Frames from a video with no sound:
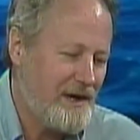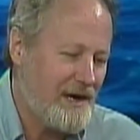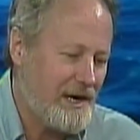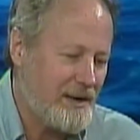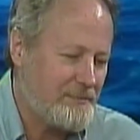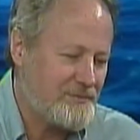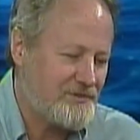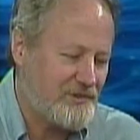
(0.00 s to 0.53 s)

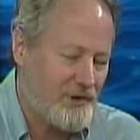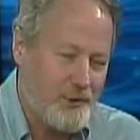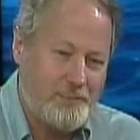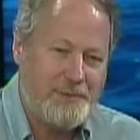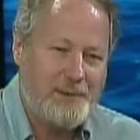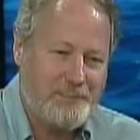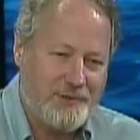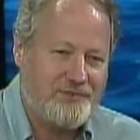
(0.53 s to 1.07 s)
So
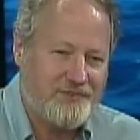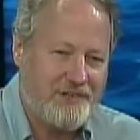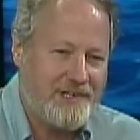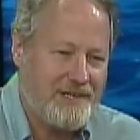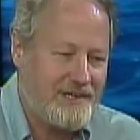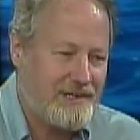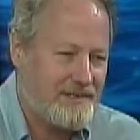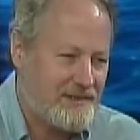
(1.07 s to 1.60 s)
people see
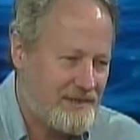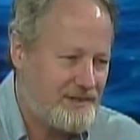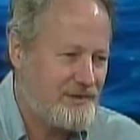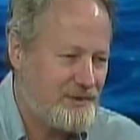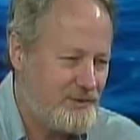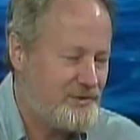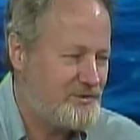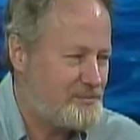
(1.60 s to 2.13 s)
a
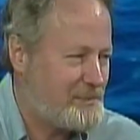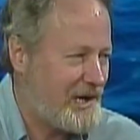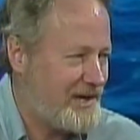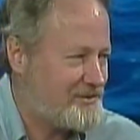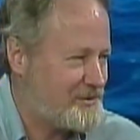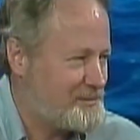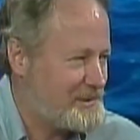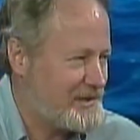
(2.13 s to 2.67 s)
huge
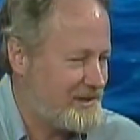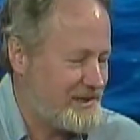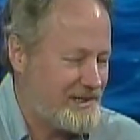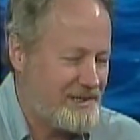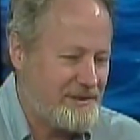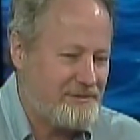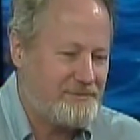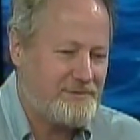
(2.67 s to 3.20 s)
possibility
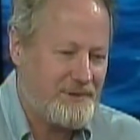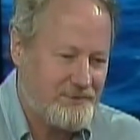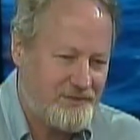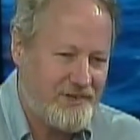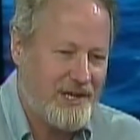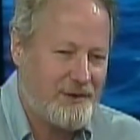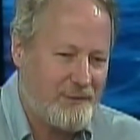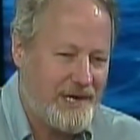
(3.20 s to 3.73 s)
of
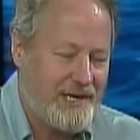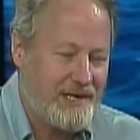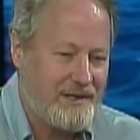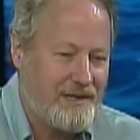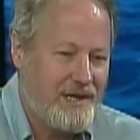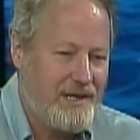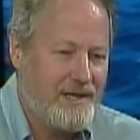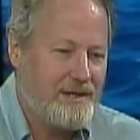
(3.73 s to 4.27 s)
generating
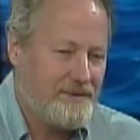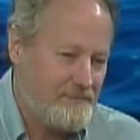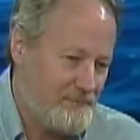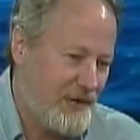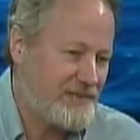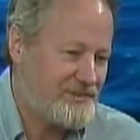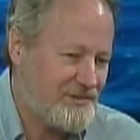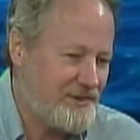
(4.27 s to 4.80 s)

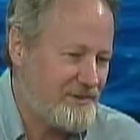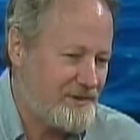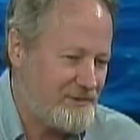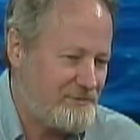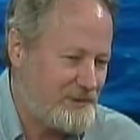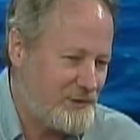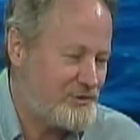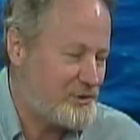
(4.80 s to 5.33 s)
much of the
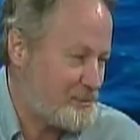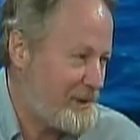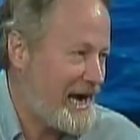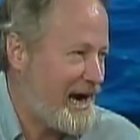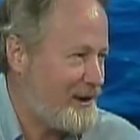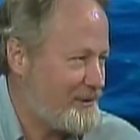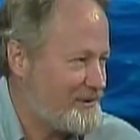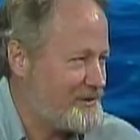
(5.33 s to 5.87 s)
future
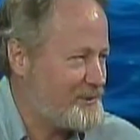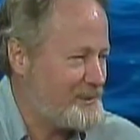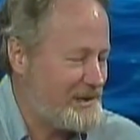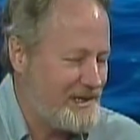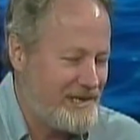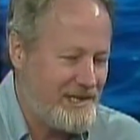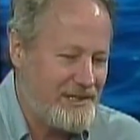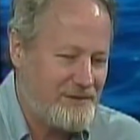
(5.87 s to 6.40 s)
power that we
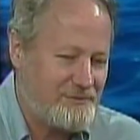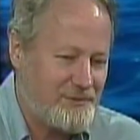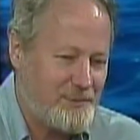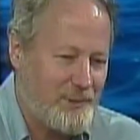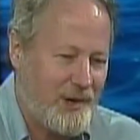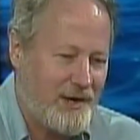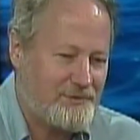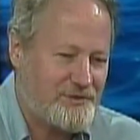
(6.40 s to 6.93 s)
need from
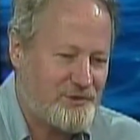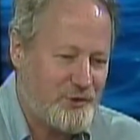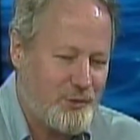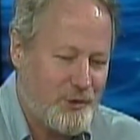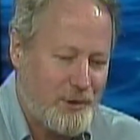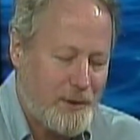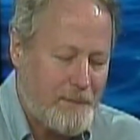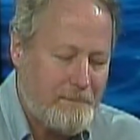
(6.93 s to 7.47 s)

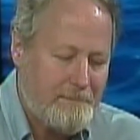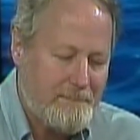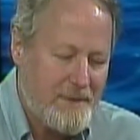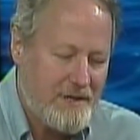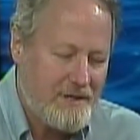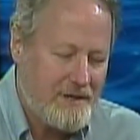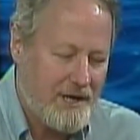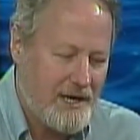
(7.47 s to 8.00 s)
offshore.
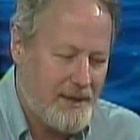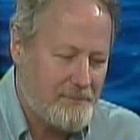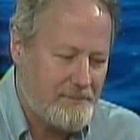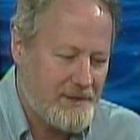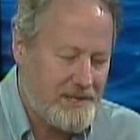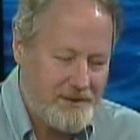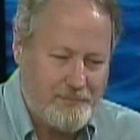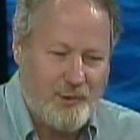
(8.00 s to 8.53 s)

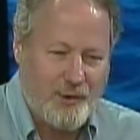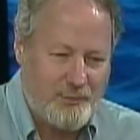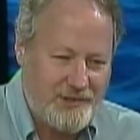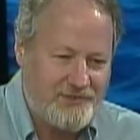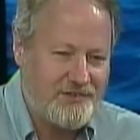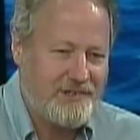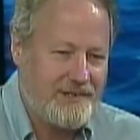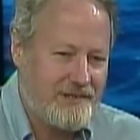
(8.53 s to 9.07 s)
In more
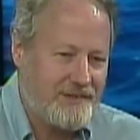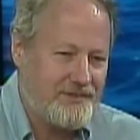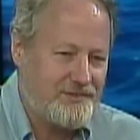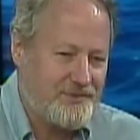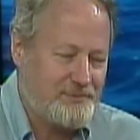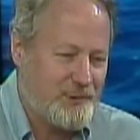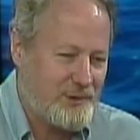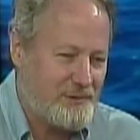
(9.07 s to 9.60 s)
recent years,
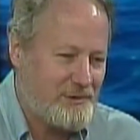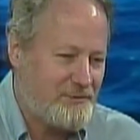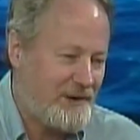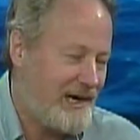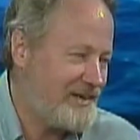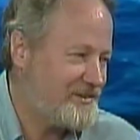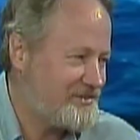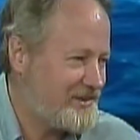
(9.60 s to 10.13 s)
more
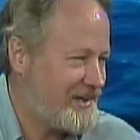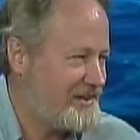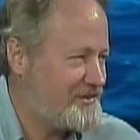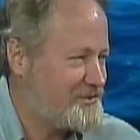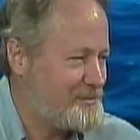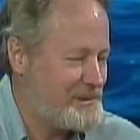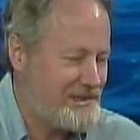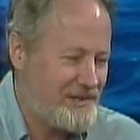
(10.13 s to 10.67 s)
refined studies
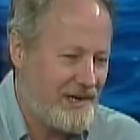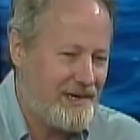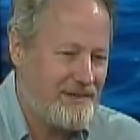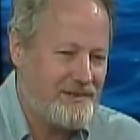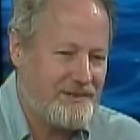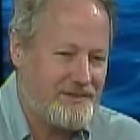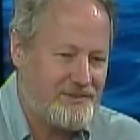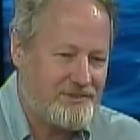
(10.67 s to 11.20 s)
have been done
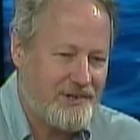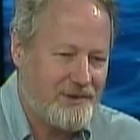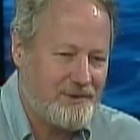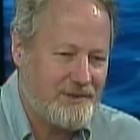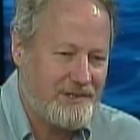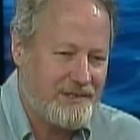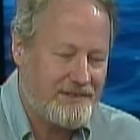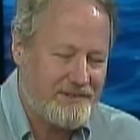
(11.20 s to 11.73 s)
that show that